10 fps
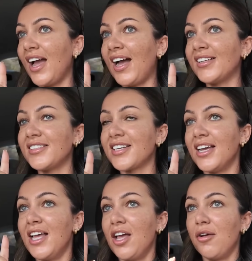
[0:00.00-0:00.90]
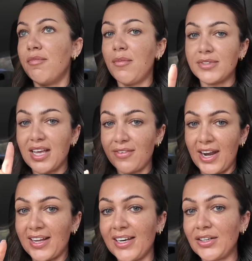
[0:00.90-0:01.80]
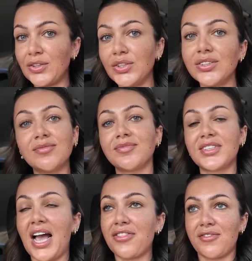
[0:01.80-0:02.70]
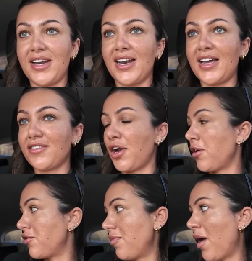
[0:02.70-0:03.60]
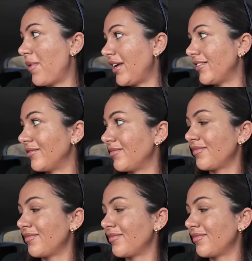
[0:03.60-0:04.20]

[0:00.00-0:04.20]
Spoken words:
And Mum was having like a little gathering in like the local pub in